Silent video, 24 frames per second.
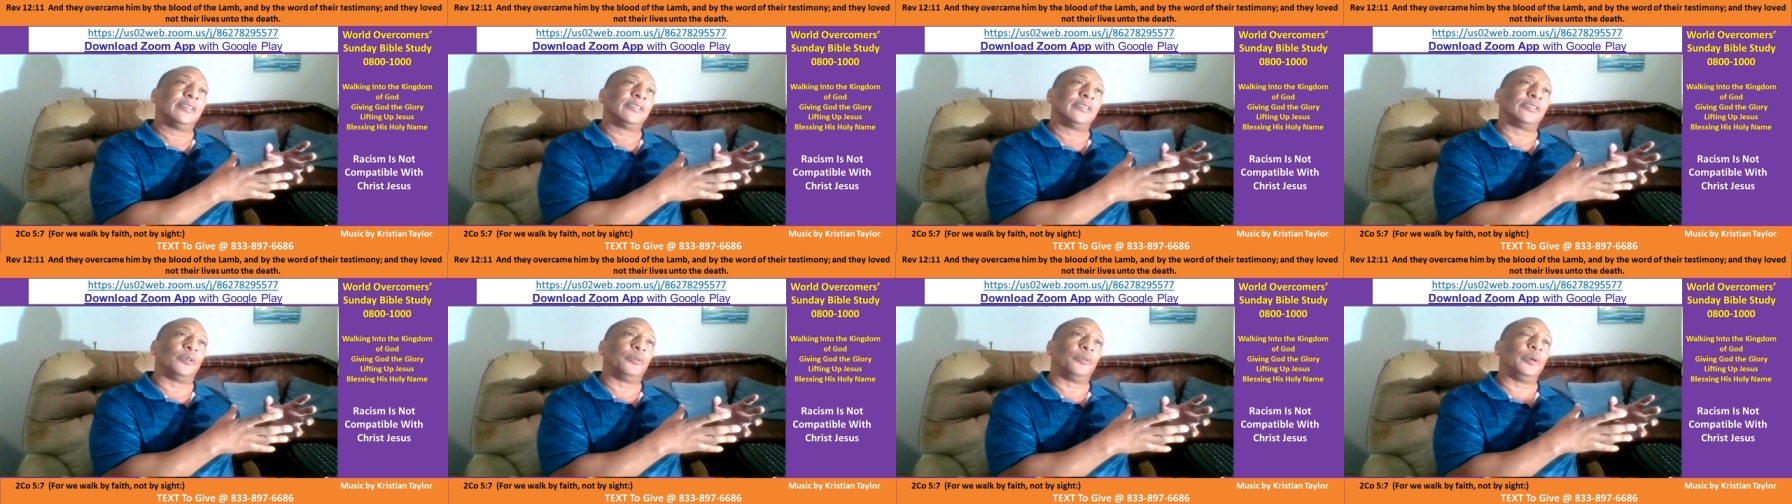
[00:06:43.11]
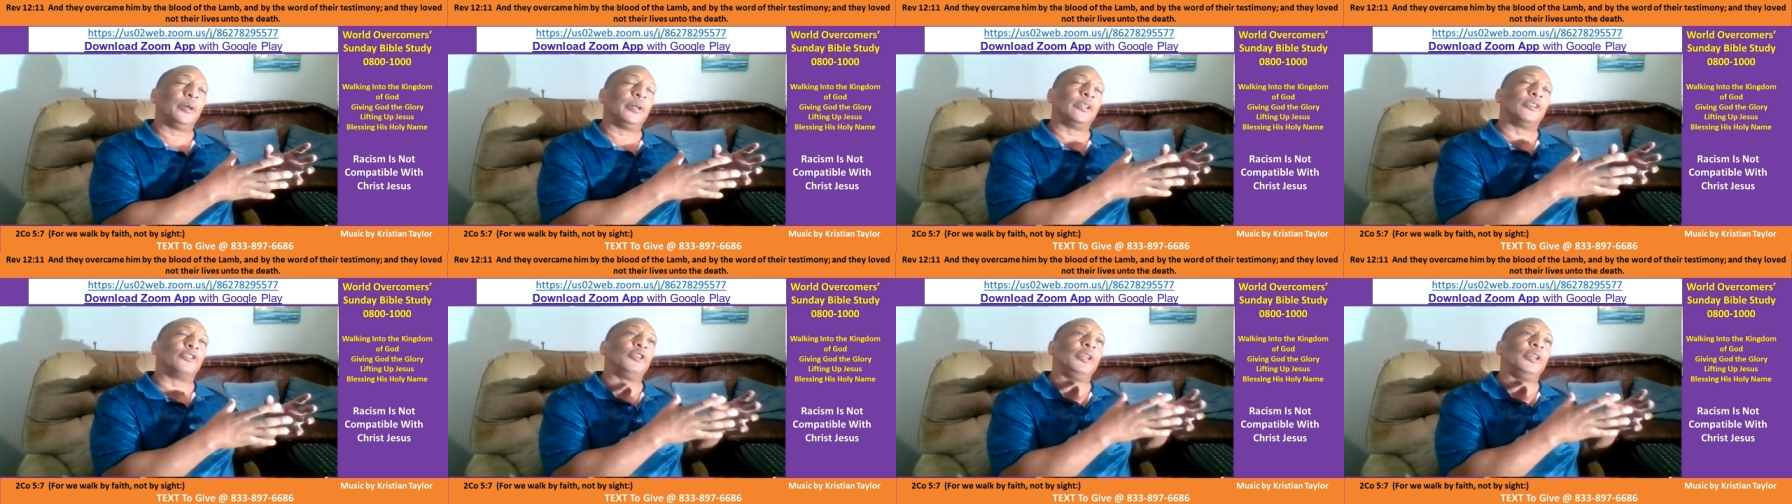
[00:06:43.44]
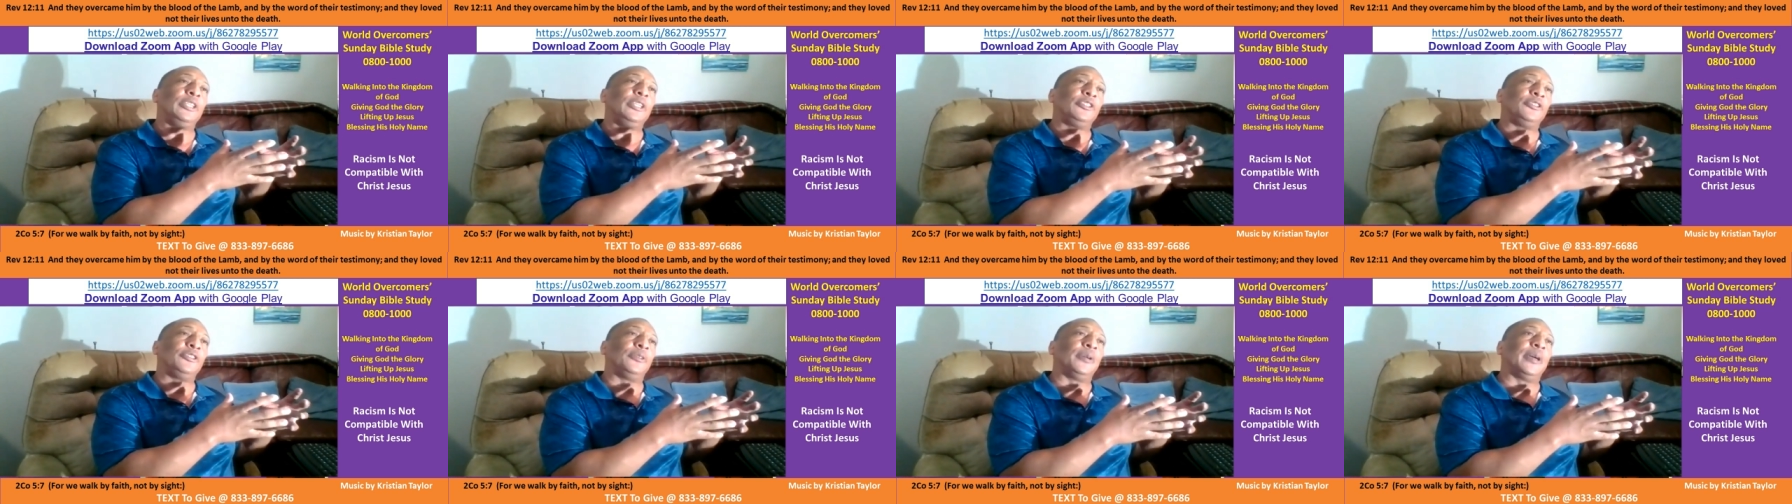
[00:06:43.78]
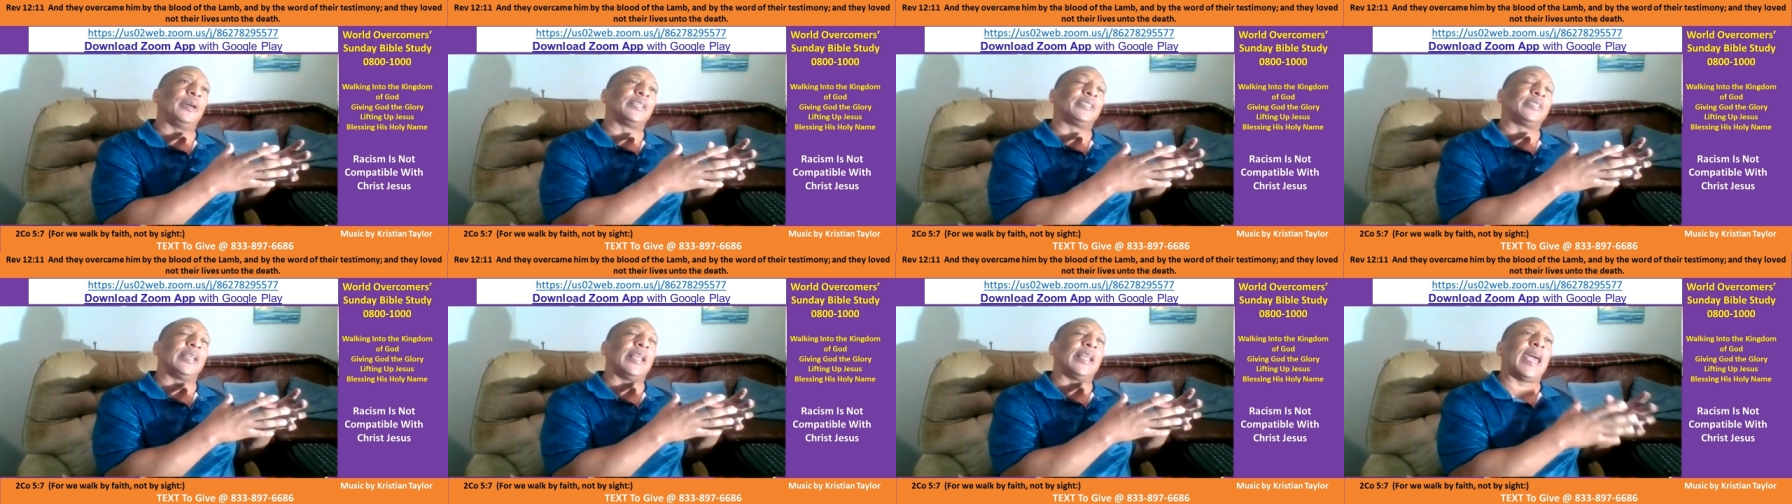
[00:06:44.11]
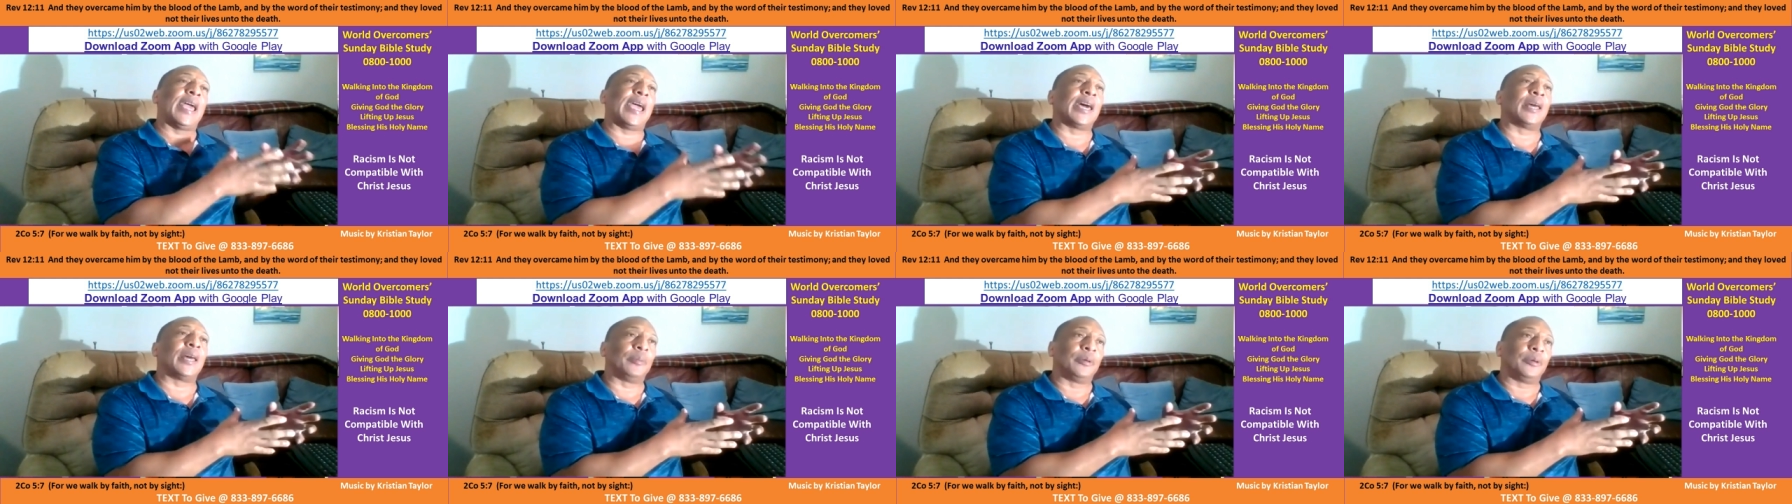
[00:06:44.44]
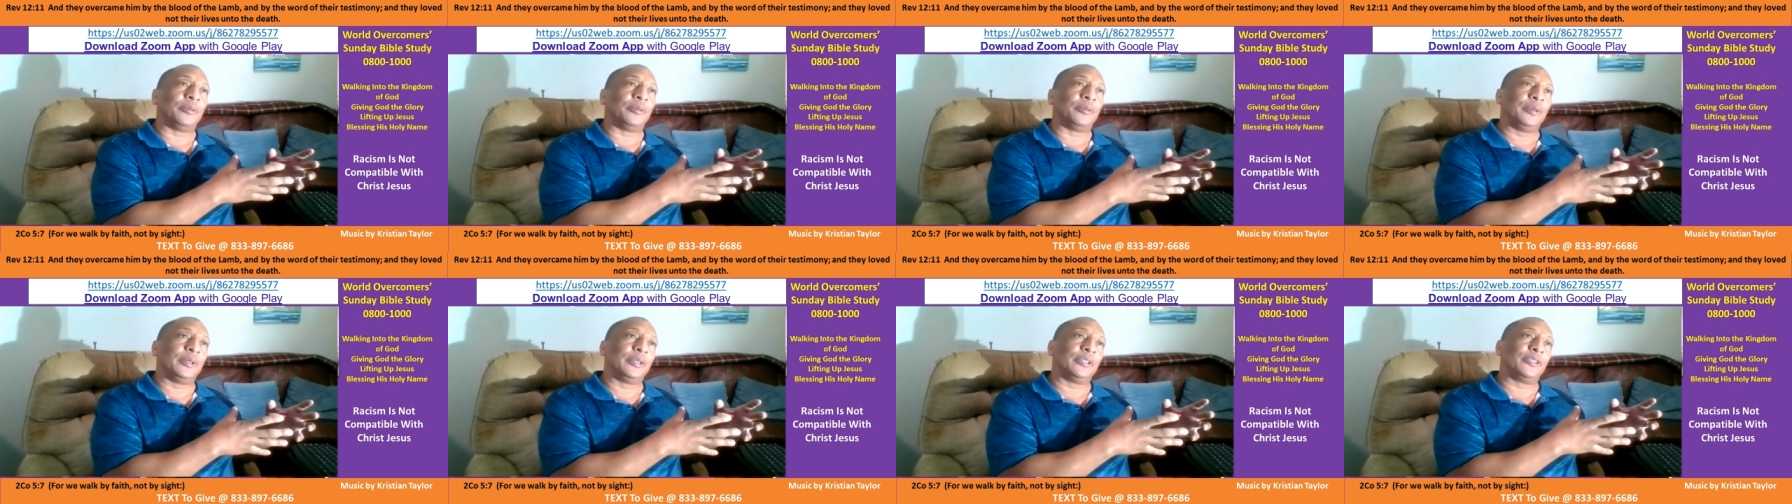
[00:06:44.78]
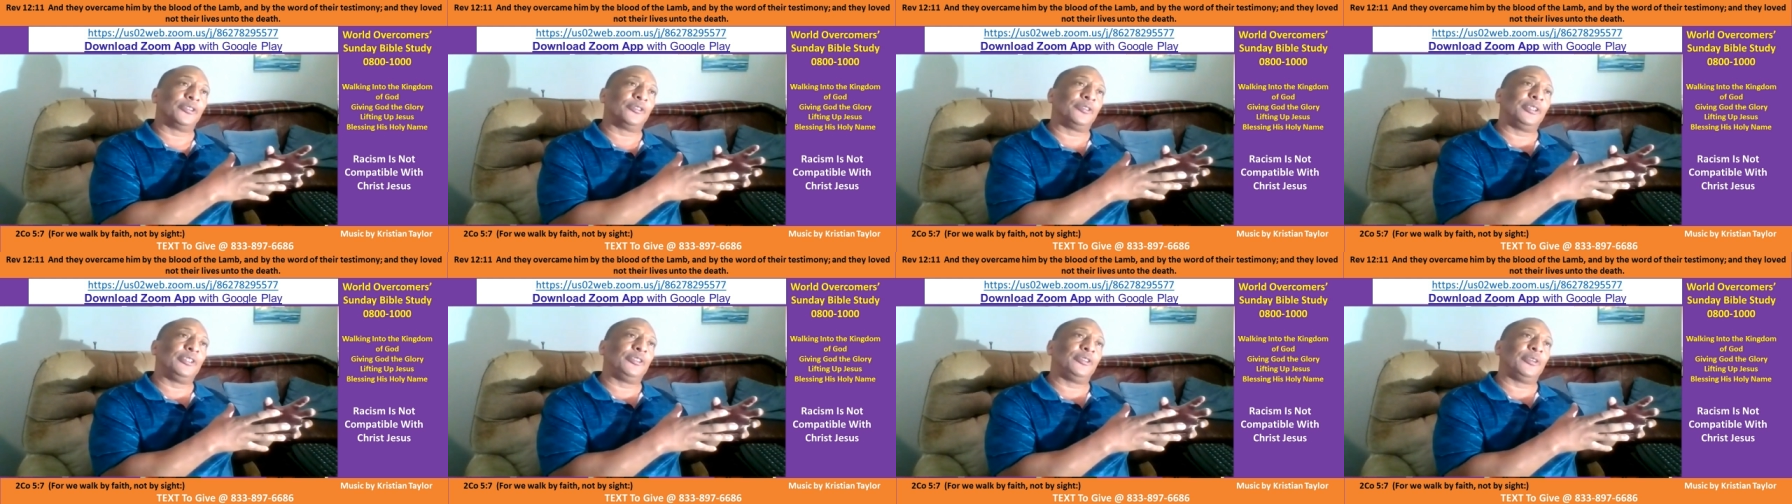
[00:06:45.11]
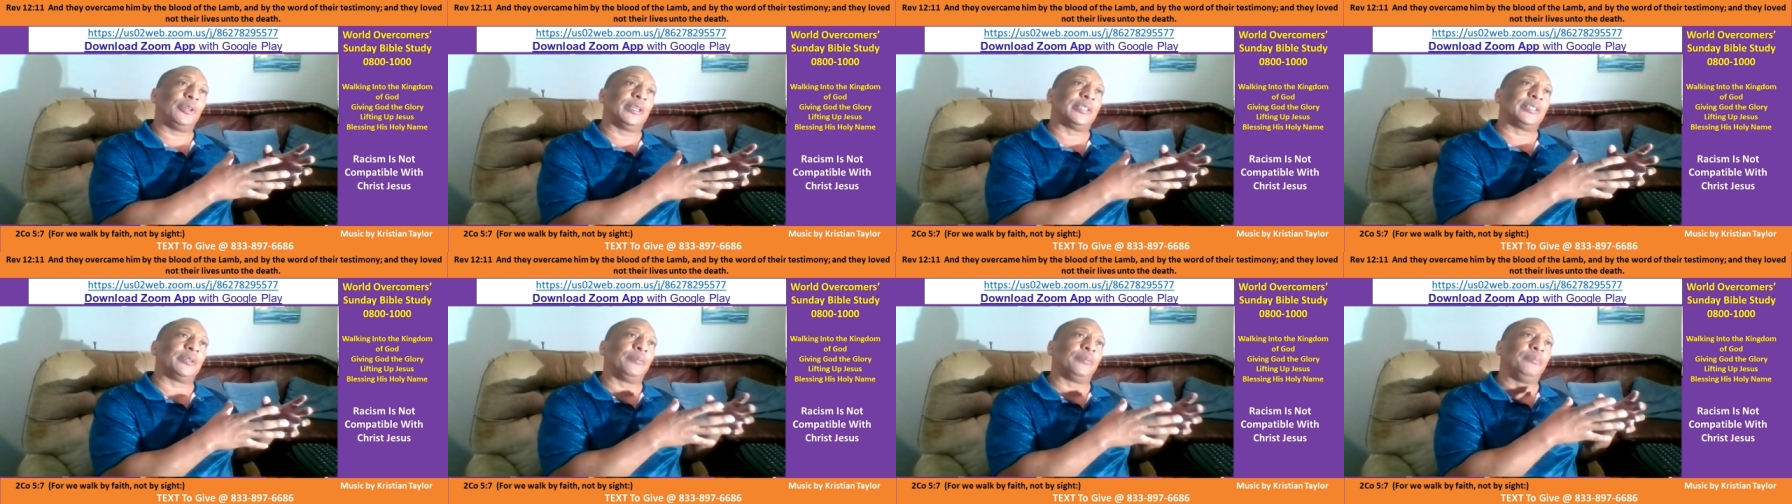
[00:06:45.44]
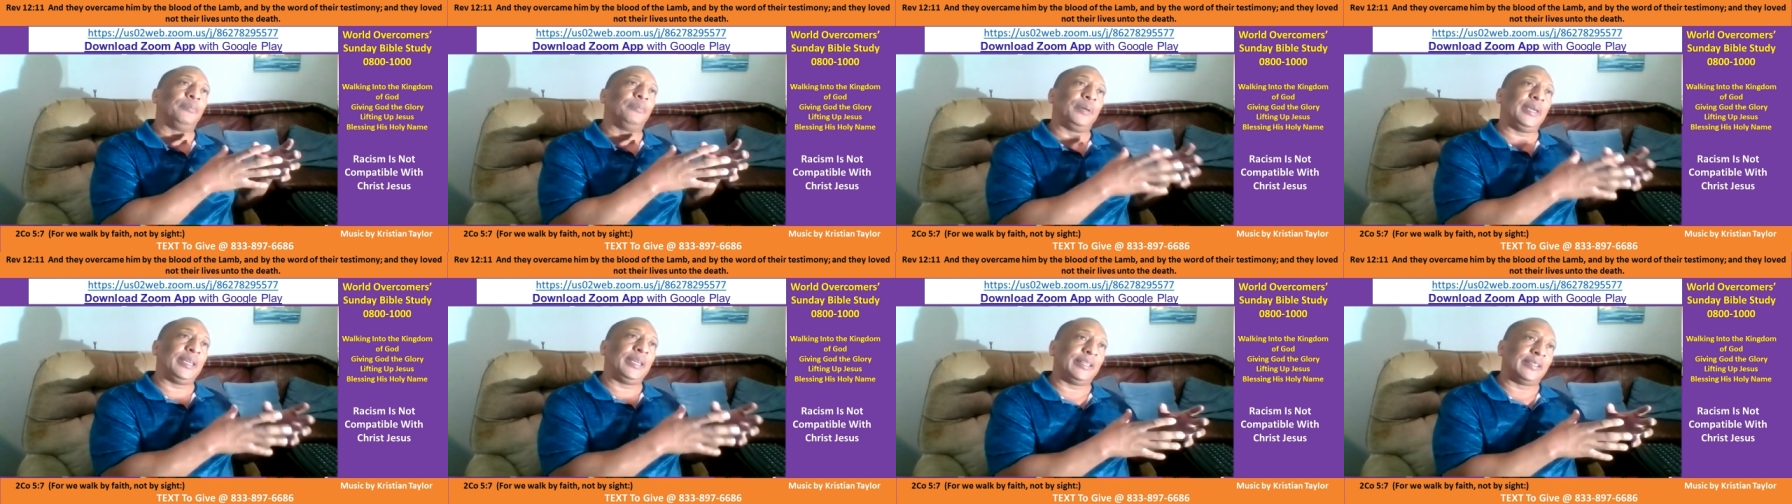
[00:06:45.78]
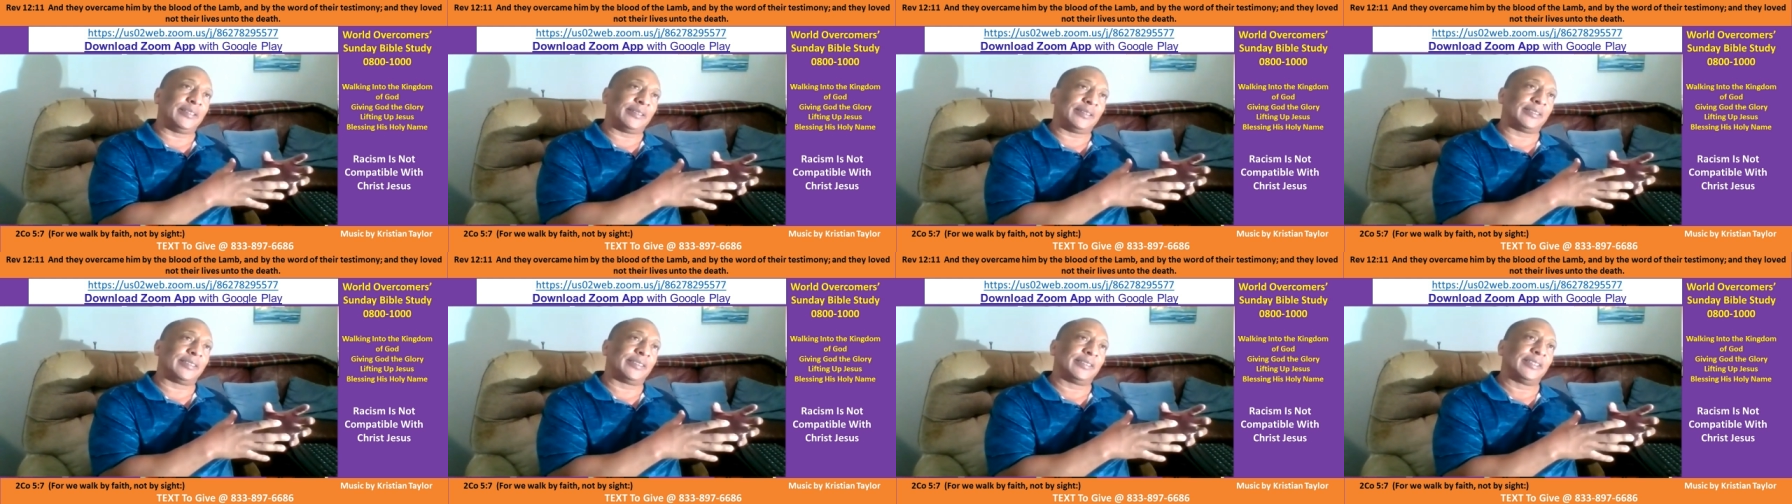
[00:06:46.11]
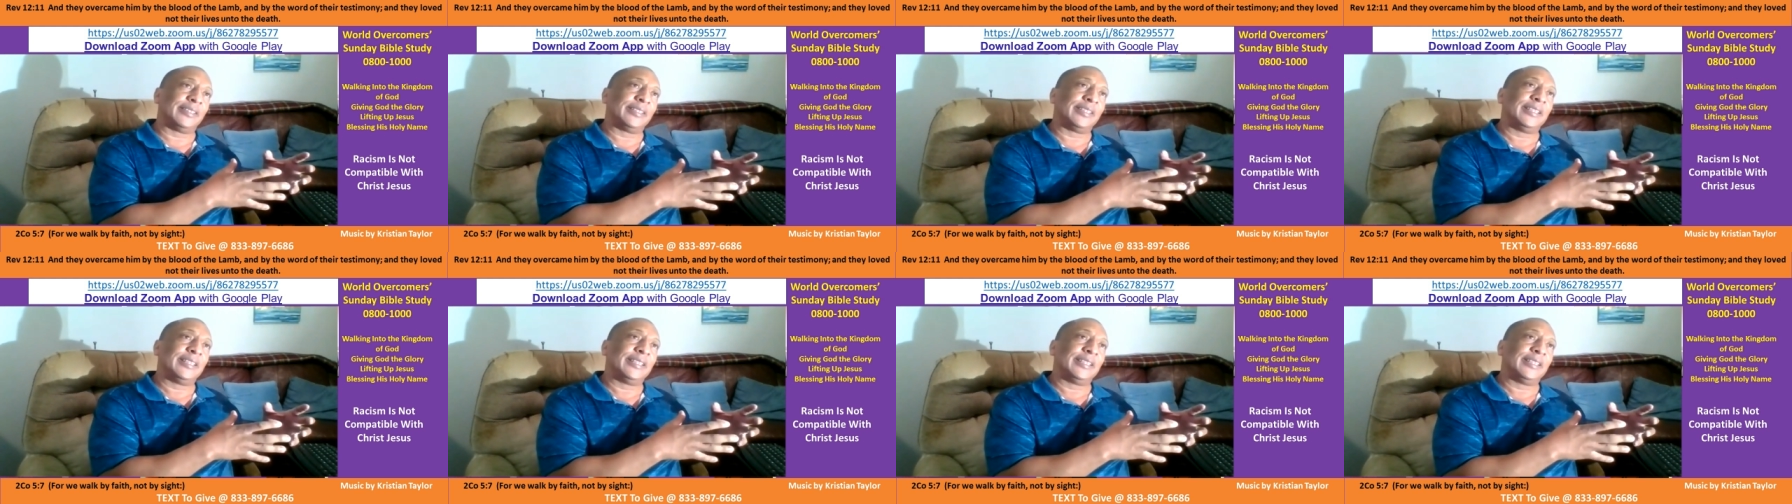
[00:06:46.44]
So we're gonna treat you as an animal. We're gonna treat you as a beast.